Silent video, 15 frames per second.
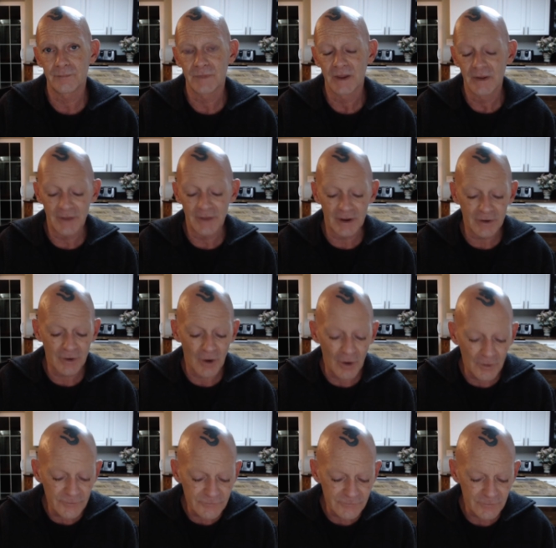That
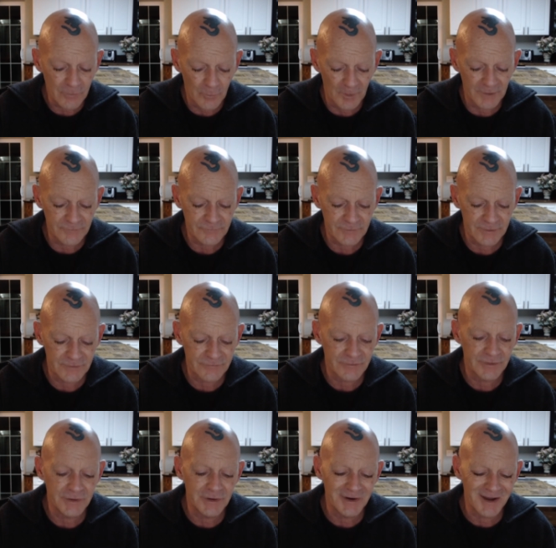consequence is a
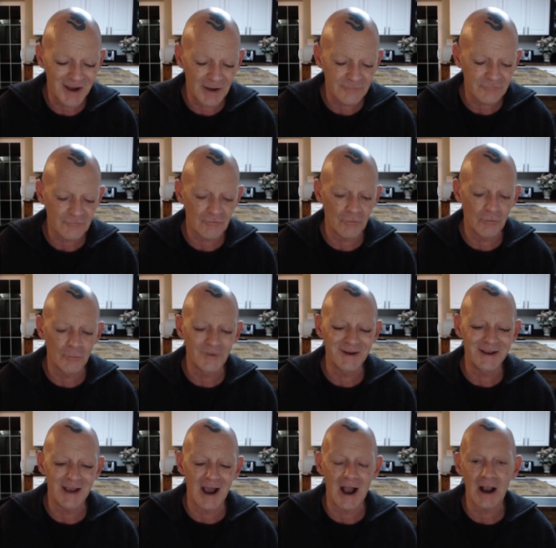natural
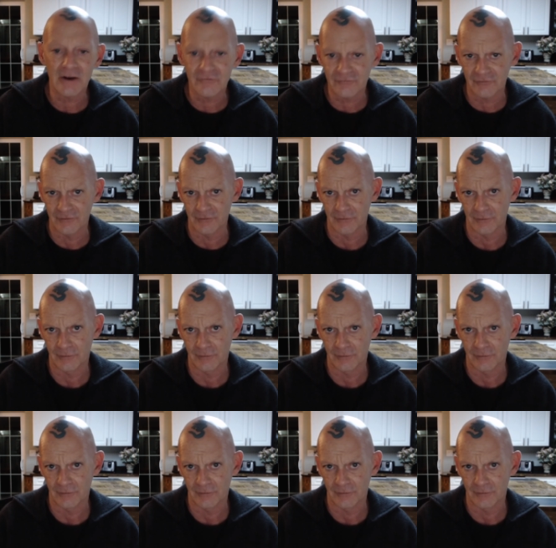reaction